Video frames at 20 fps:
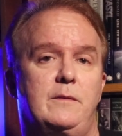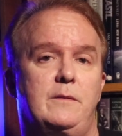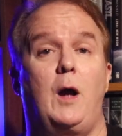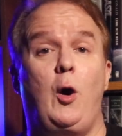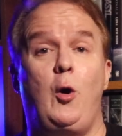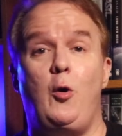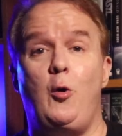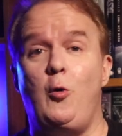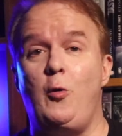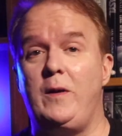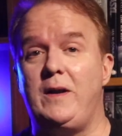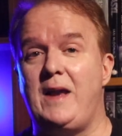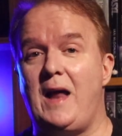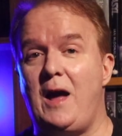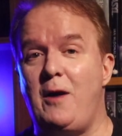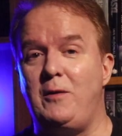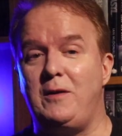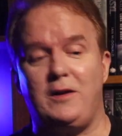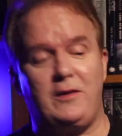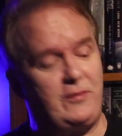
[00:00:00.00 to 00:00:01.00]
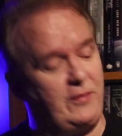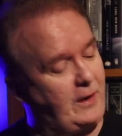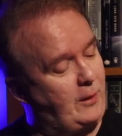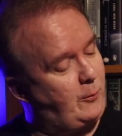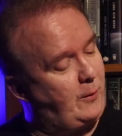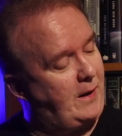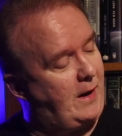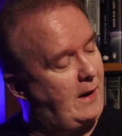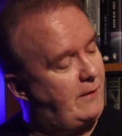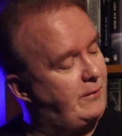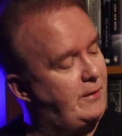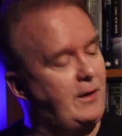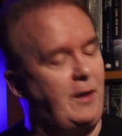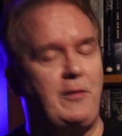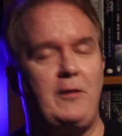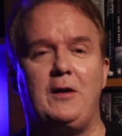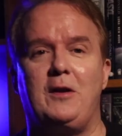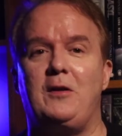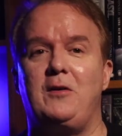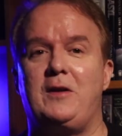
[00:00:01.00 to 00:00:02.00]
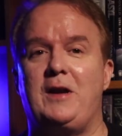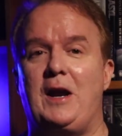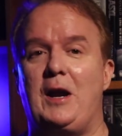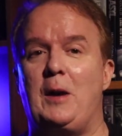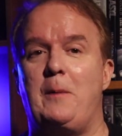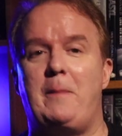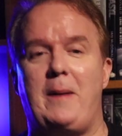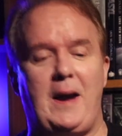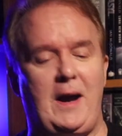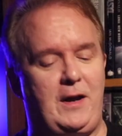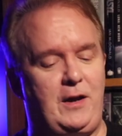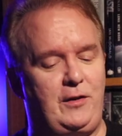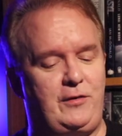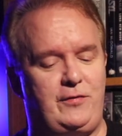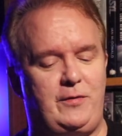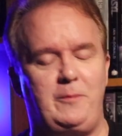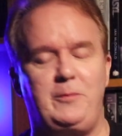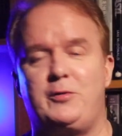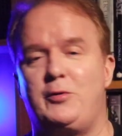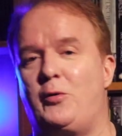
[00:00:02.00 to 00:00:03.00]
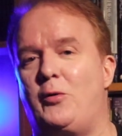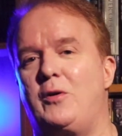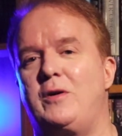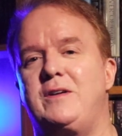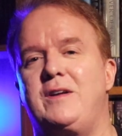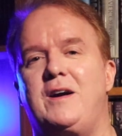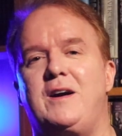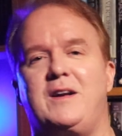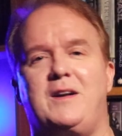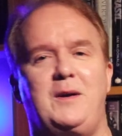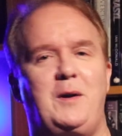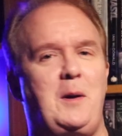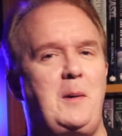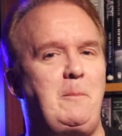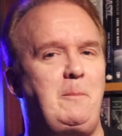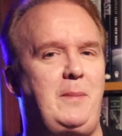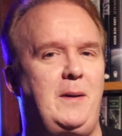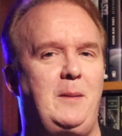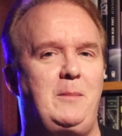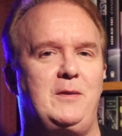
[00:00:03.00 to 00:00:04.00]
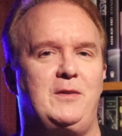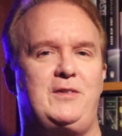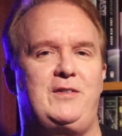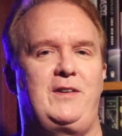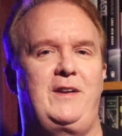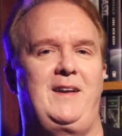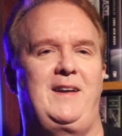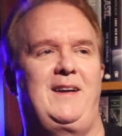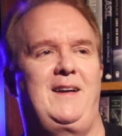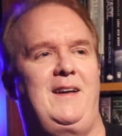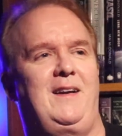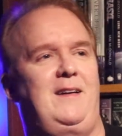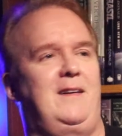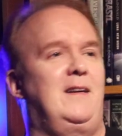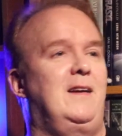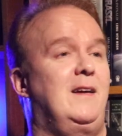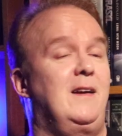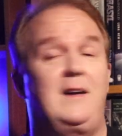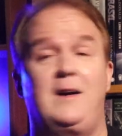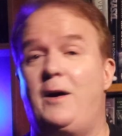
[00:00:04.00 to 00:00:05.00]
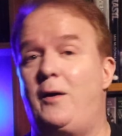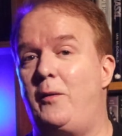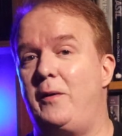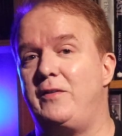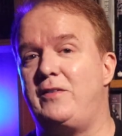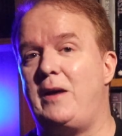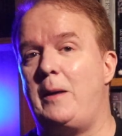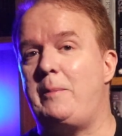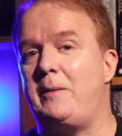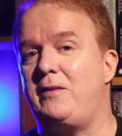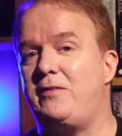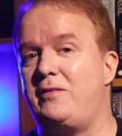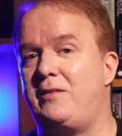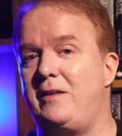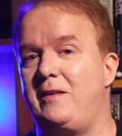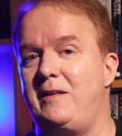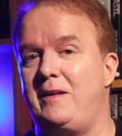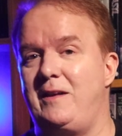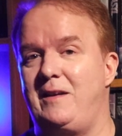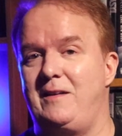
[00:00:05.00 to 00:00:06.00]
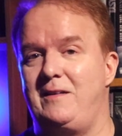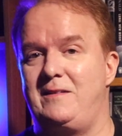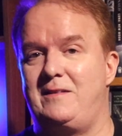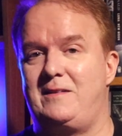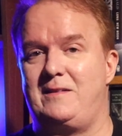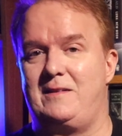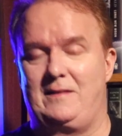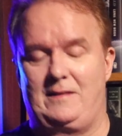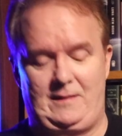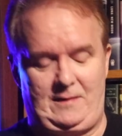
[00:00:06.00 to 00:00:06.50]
Oh, and now it looks like we have another little care package from Tor dot com Publishing. Always happy to see these.